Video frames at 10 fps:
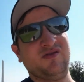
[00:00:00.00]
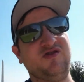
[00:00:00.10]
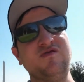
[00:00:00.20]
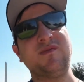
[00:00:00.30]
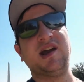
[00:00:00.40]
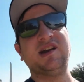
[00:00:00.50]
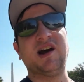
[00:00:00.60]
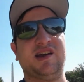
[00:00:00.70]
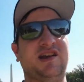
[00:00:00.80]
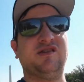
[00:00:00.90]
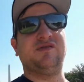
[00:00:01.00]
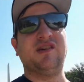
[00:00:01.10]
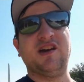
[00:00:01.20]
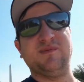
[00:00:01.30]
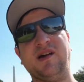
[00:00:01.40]
you may not hear
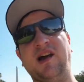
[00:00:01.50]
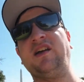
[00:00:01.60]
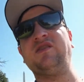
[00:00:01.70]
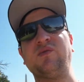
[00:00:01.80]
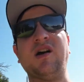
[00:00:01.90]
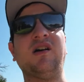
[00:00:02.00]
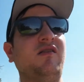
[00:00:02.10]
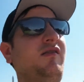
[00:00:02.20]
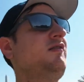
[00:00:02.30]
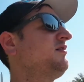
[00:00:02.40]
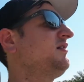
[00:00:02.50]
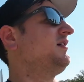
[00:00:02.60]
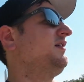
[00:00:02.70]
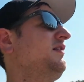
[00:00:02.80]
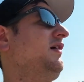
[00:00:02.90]
them as well.
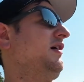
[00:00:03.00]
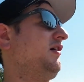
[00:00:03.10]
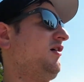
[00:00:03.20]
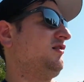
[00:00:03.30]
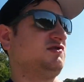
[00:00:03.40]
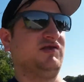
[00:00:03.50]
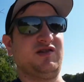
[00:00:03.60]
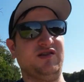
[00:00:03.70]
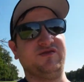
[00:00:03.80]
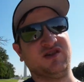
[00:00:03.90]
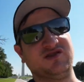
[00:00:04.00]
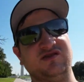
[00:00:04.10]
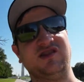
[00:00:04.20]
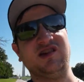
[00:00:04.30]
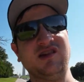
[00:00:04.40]
Also,
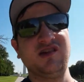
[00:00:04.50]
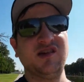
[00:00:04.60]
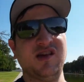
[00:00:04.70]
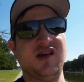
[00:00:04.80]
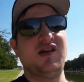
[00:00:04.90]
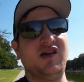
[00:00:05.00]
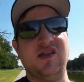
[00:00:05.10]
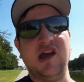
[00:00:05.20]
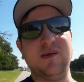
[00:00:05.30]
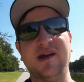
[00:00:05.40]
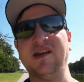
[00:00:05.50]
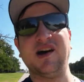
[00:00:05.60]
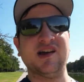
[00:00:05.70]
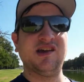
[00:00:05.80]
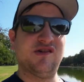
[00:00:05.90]
conversely, they may
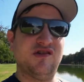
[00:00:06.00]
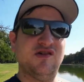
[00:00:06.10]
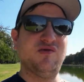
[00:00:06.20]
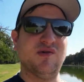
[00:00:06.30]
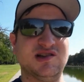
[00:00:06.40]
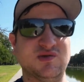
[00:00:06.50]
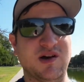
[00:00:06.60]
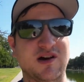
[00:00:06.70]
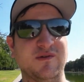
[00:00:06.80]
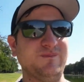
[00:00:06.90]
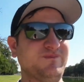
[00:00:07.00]
not hear you as well.